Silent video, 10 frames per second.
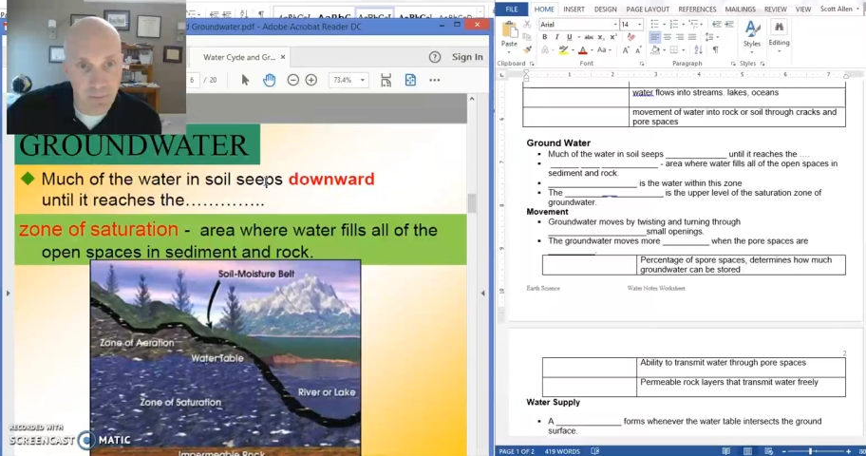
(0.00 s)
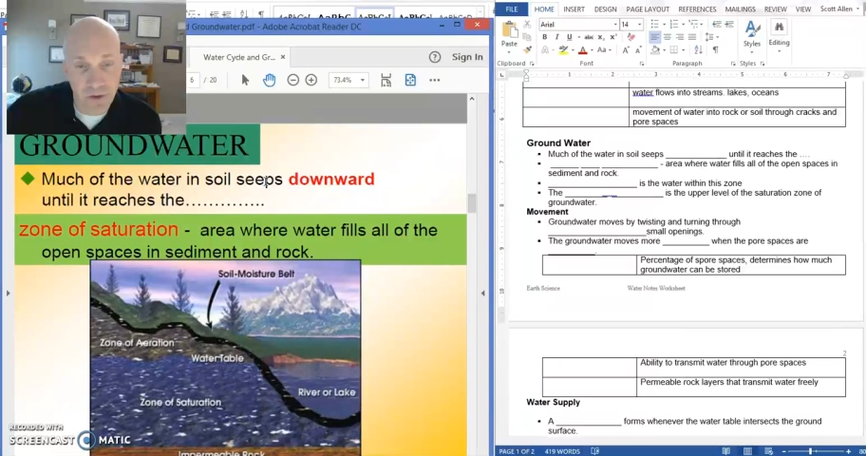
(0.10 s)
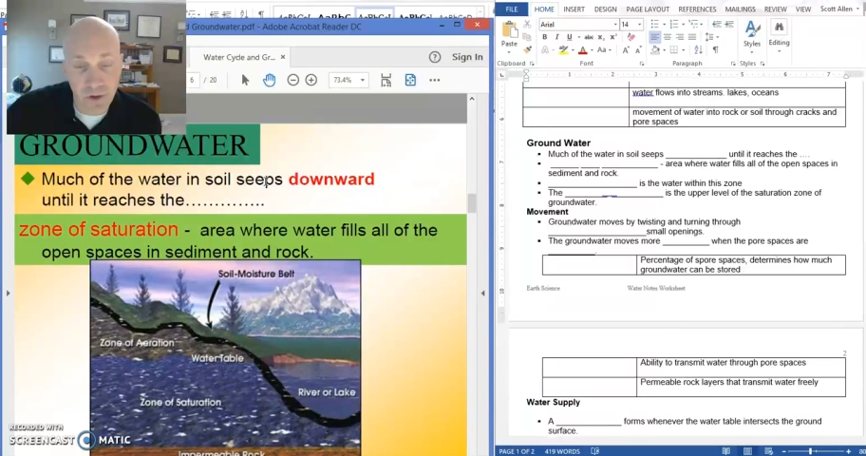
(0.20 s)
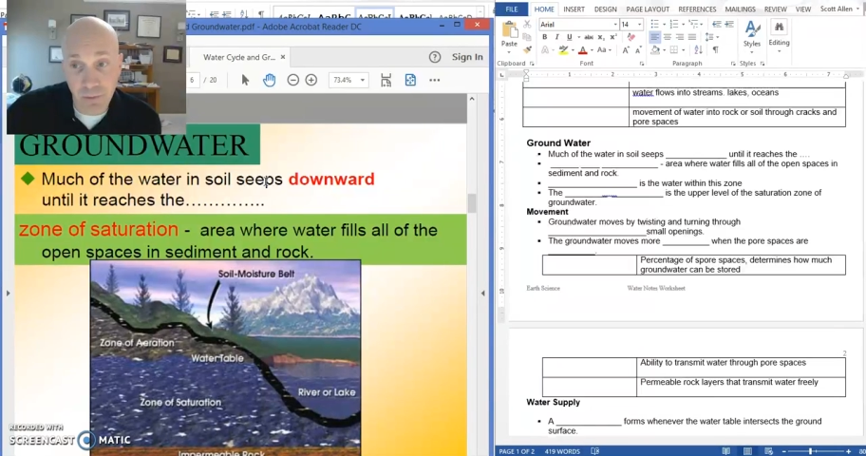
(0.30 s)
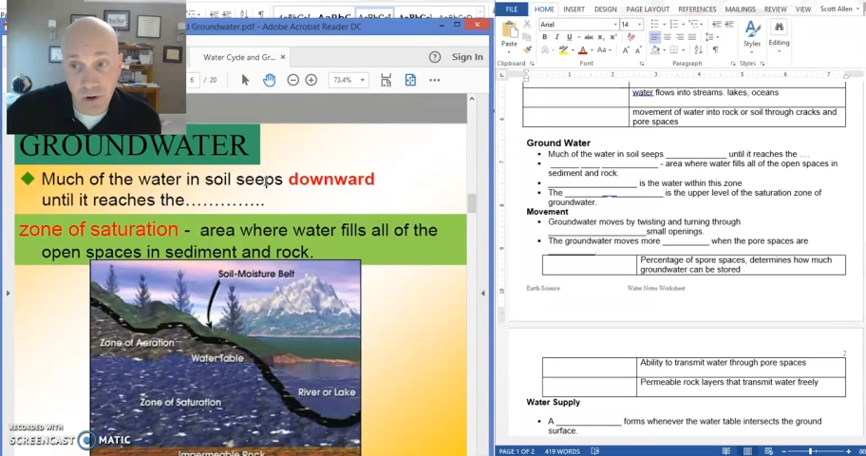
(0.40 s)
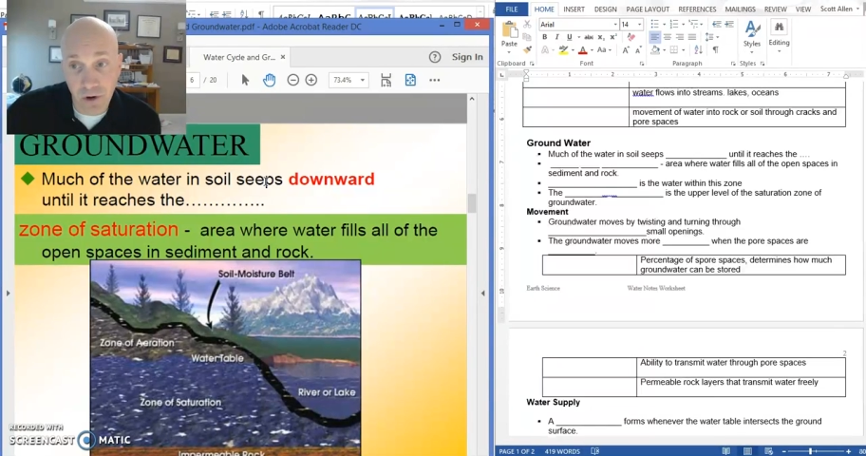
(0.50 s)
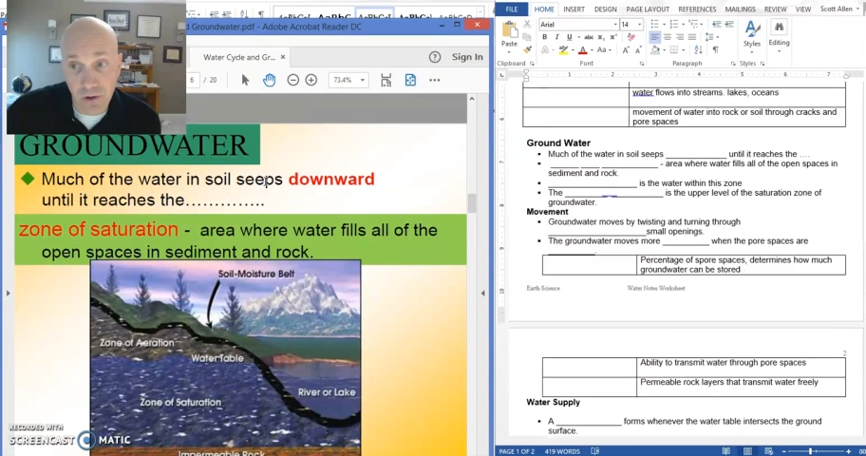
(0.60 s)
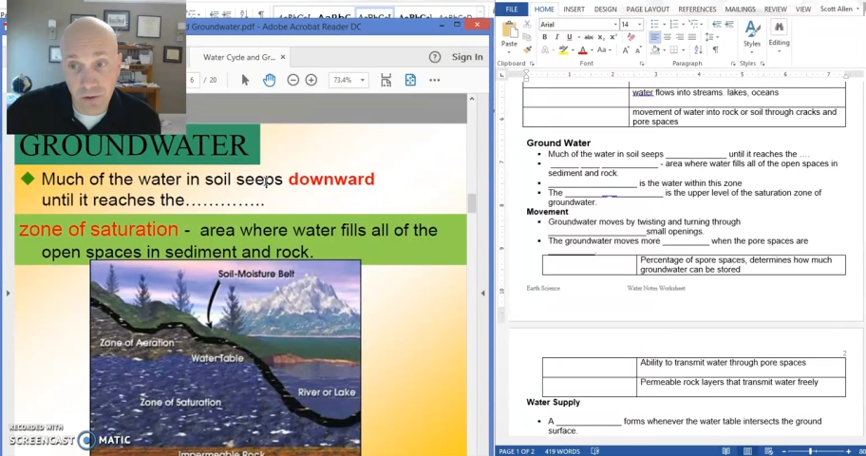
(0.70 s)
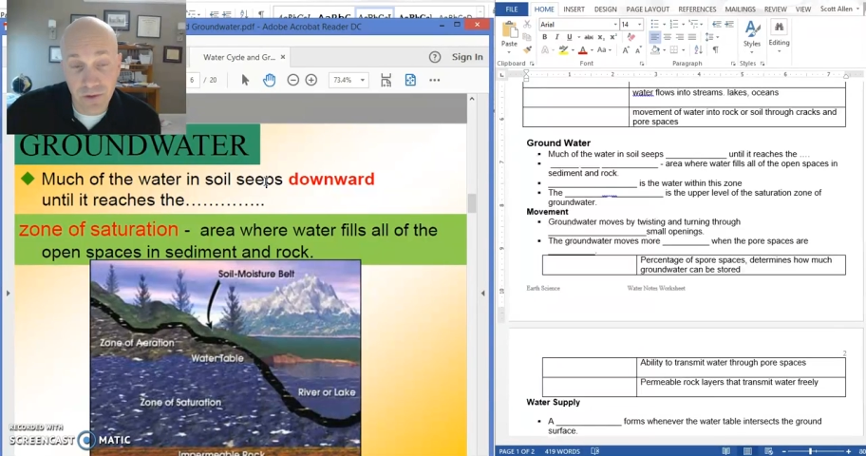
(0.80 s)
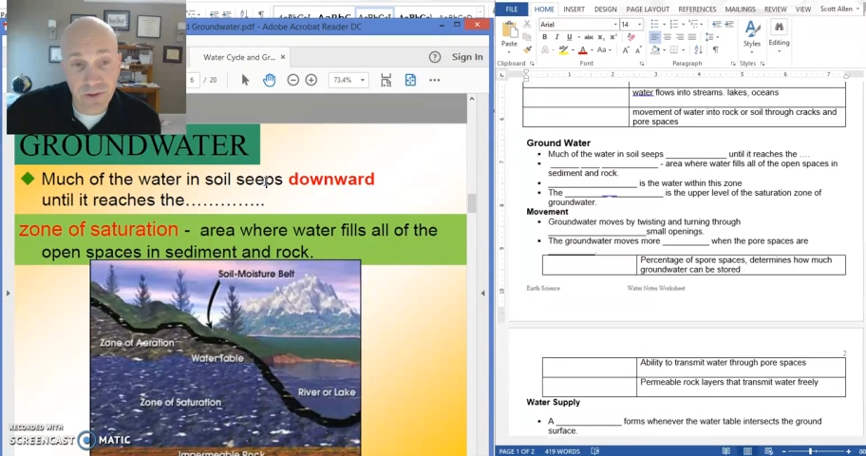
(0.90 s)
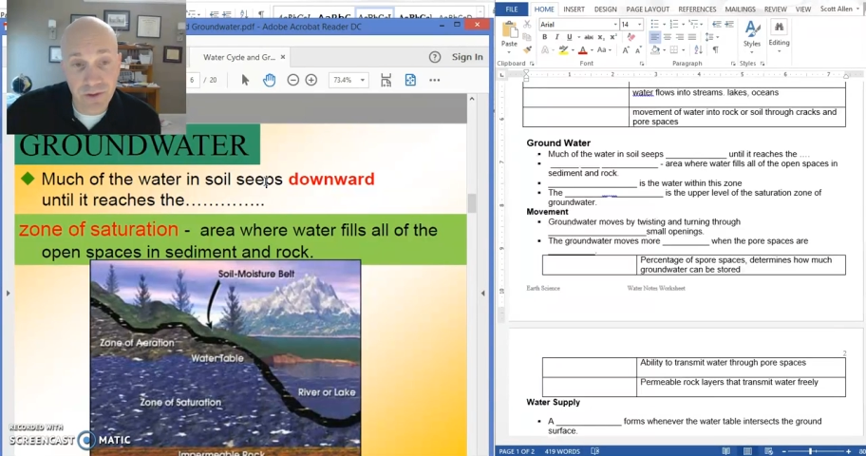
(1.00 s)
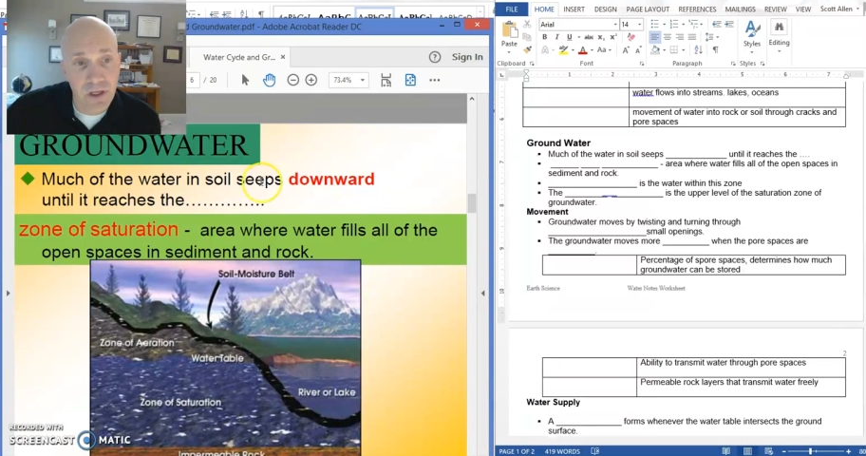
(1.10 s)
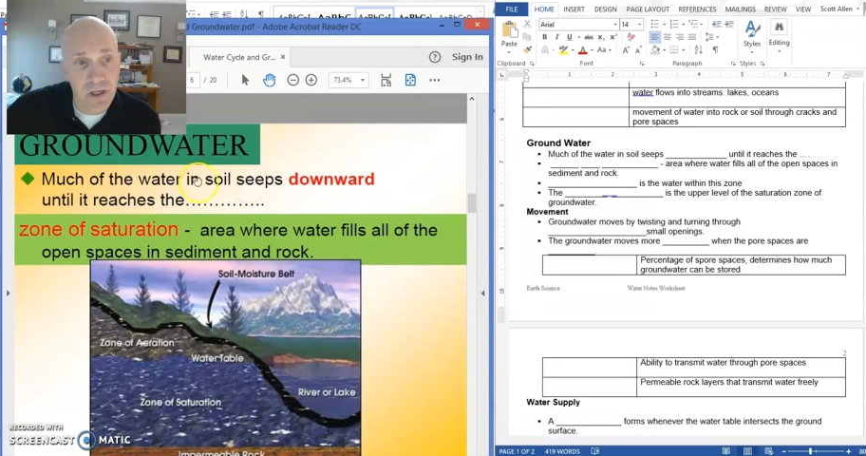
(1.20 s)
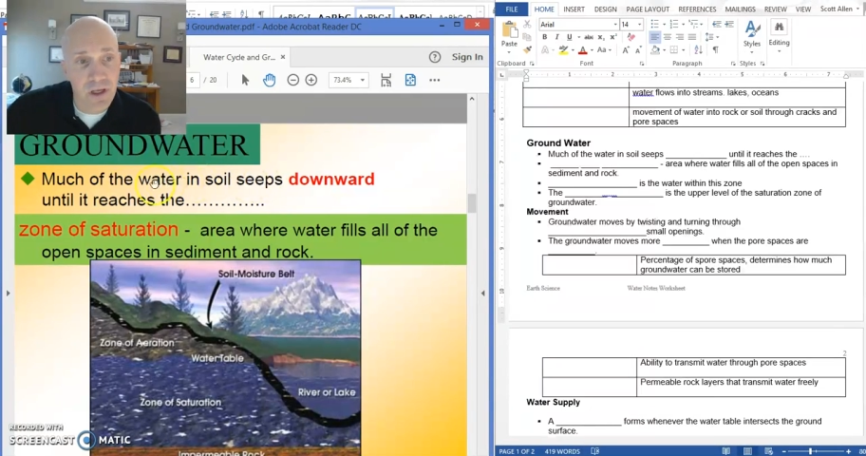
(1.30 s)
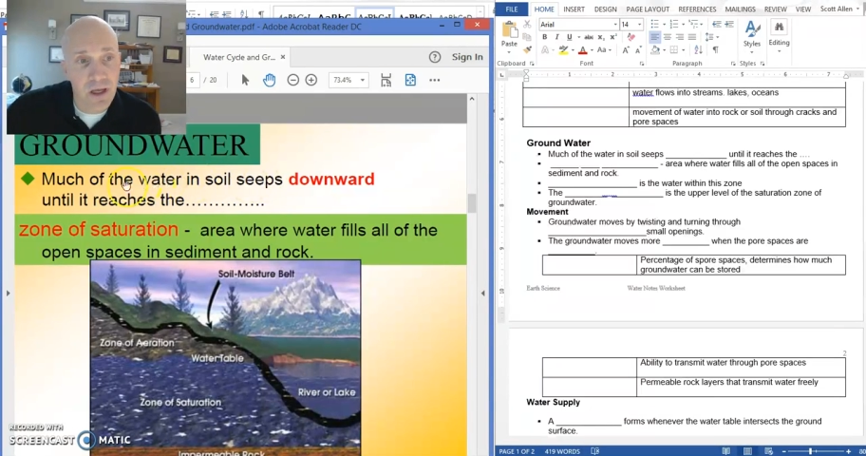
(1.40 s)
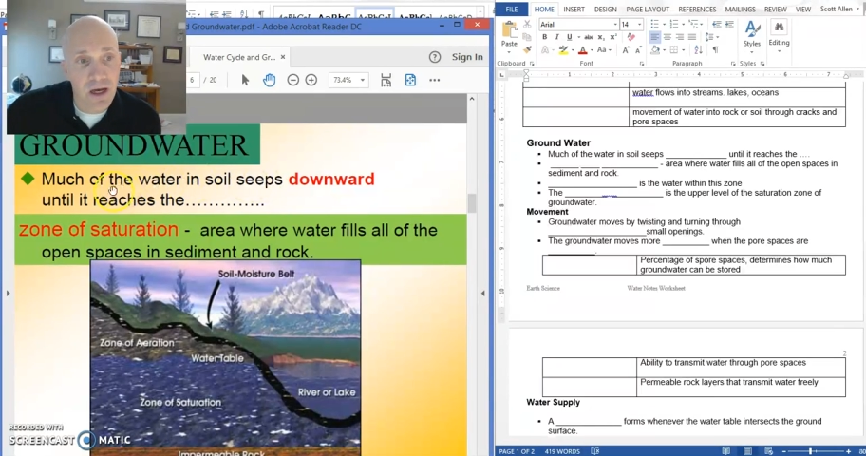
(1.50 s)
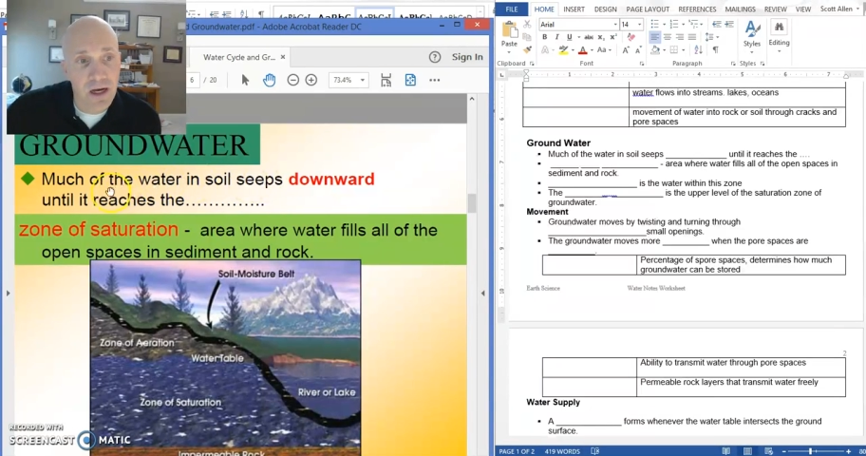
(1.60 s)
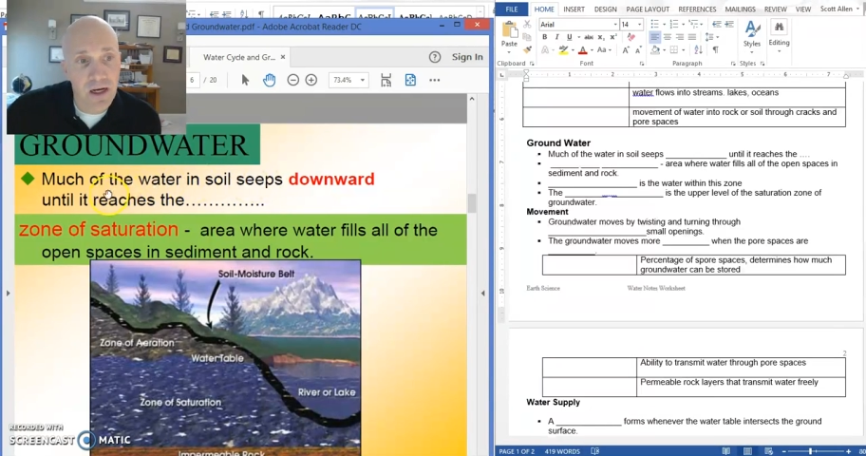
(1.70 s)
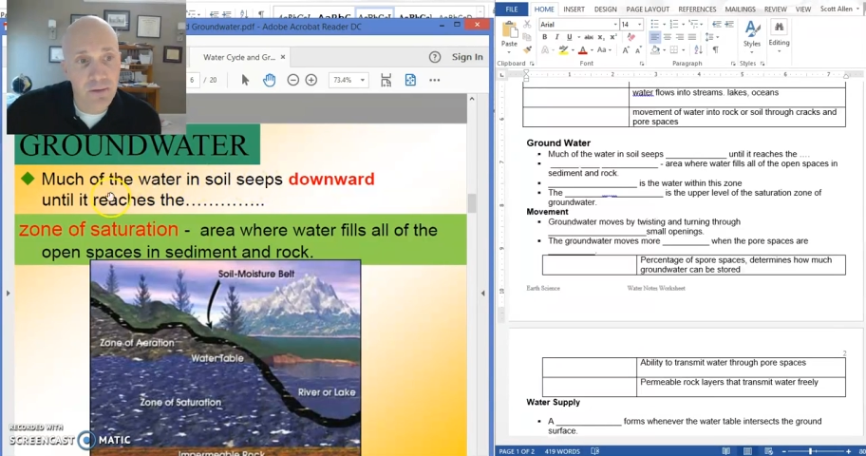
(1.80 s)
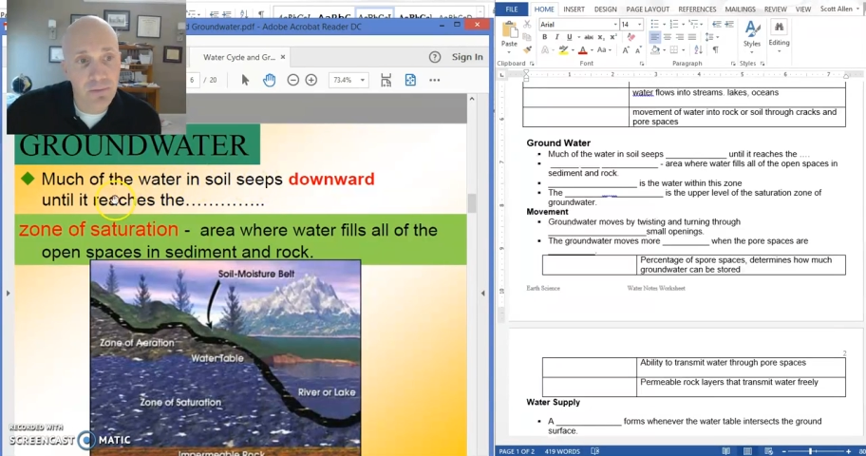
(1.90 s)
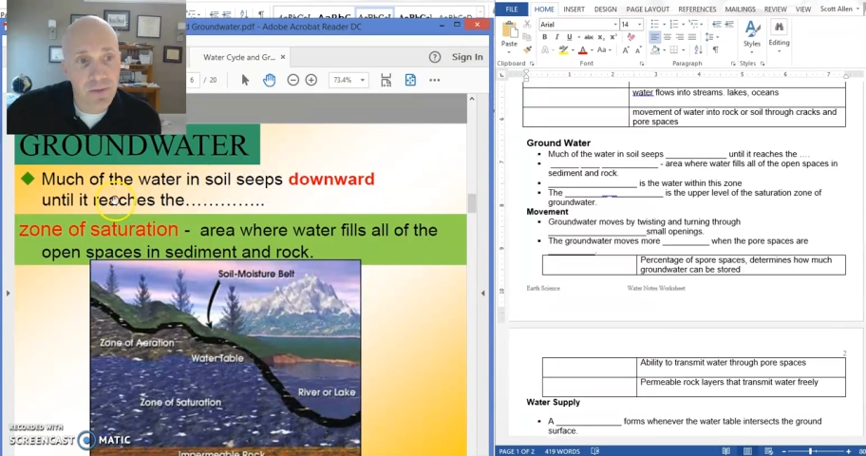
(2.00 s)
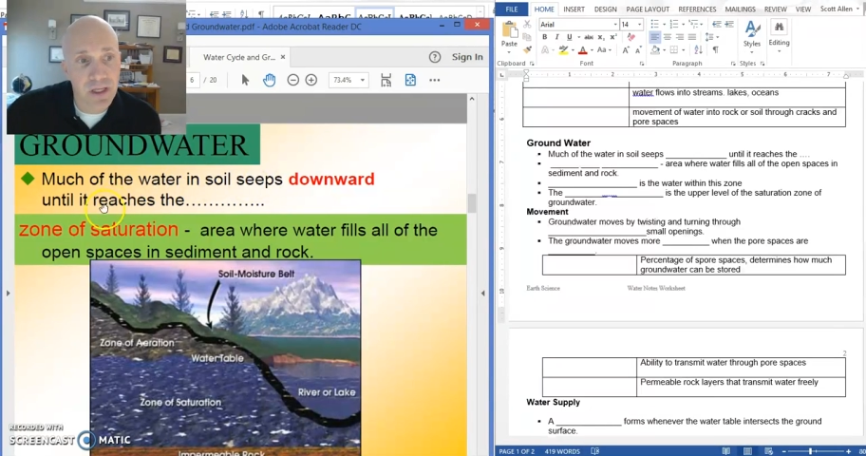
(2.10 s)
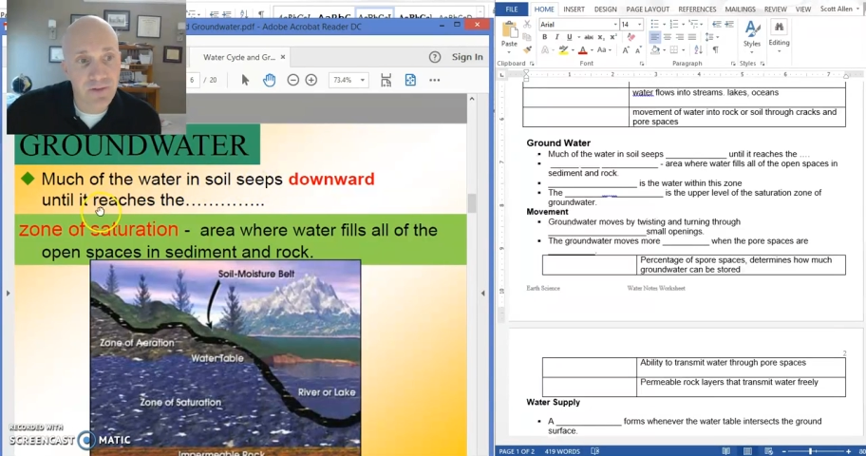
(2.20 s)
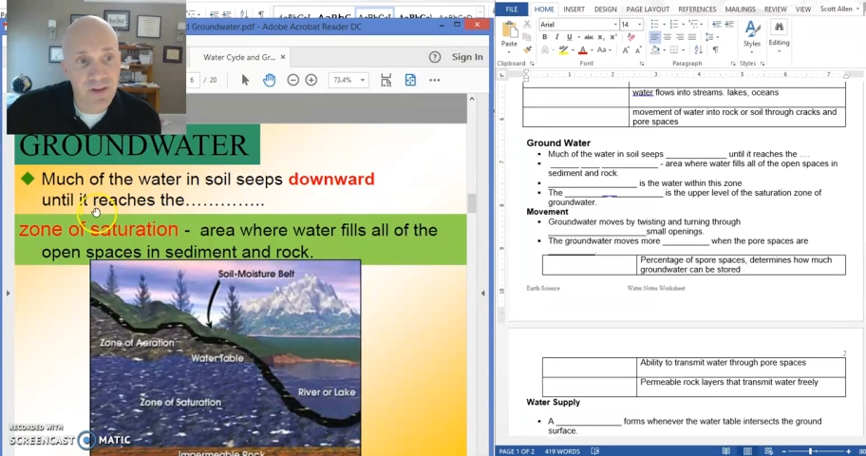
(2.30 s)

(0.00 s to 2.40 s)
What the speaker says: dirt particles, and